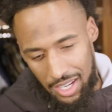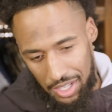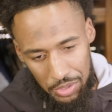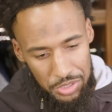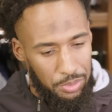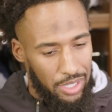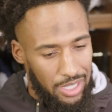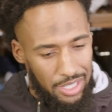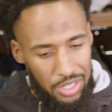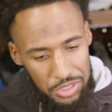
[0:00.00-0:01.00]
I know it's
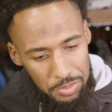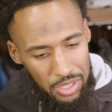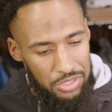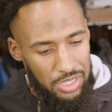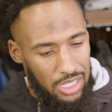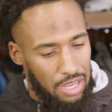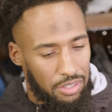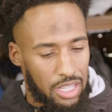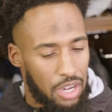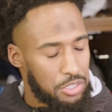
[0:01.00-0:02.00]
Brady. I know it's Belichick. I have
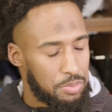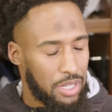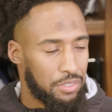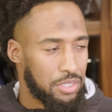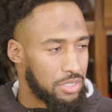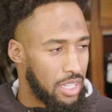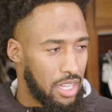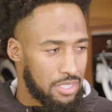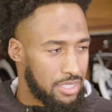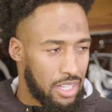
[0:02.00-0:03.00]
a lot of respect for those
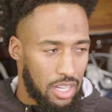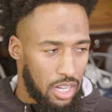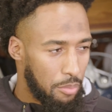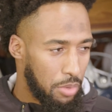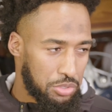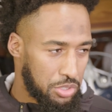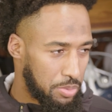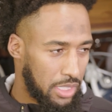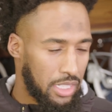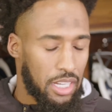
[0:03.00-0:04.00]
guys, utmost
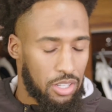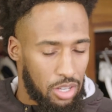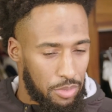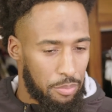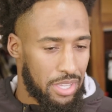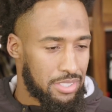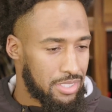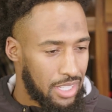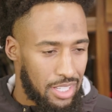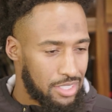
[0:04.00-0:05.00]
respect. Like I call them the
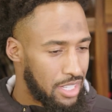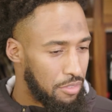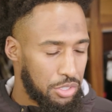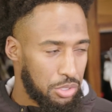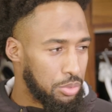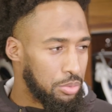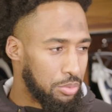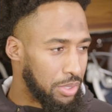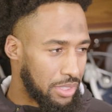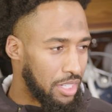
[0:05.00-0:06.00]
best to ever do
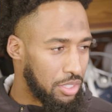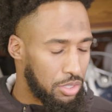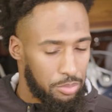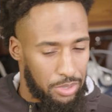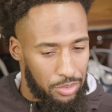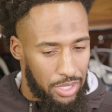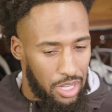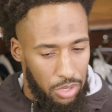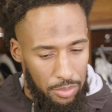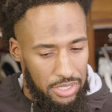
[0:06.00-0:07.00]
what they do. But we
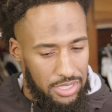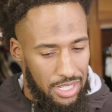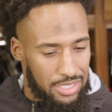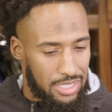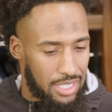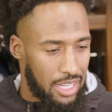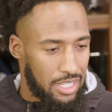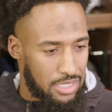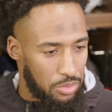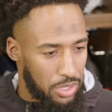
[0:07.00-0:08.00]
got to worry about the Tennessee
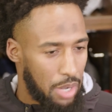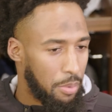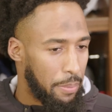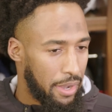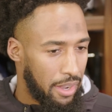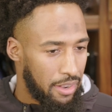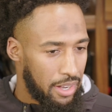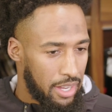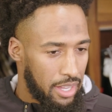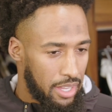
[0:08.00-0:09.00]
Titans, and we got to prepare
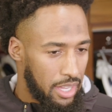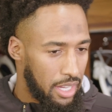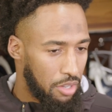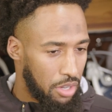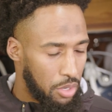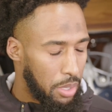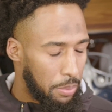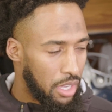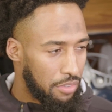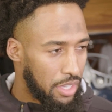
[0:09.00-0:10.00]
and get ready to win a
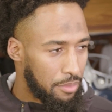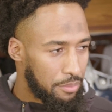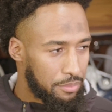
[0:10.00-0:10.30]
playoff game.